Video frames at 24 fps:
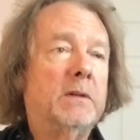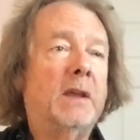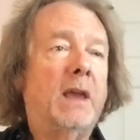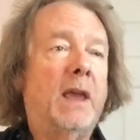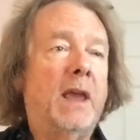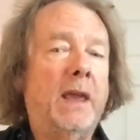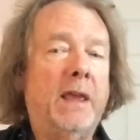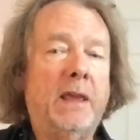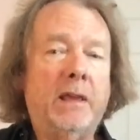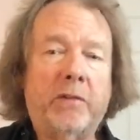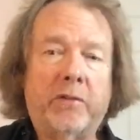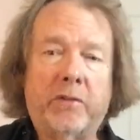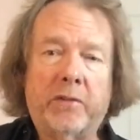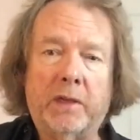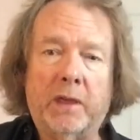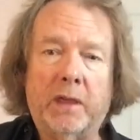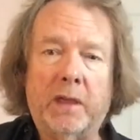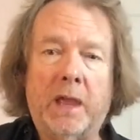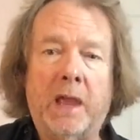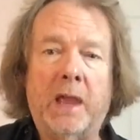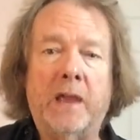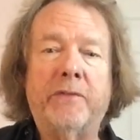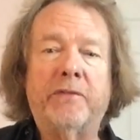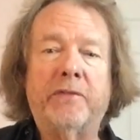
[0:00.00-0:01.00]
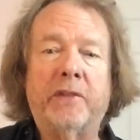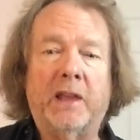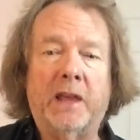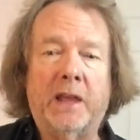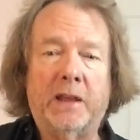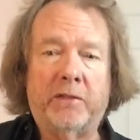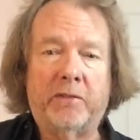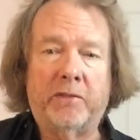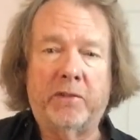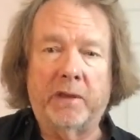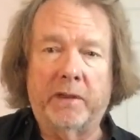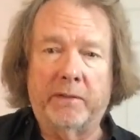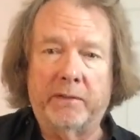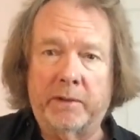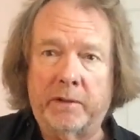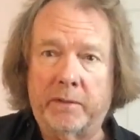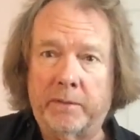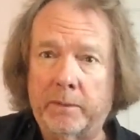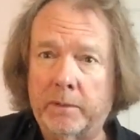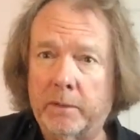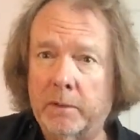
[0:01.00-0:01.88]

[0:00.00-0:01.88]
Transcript: to A, A flat seven?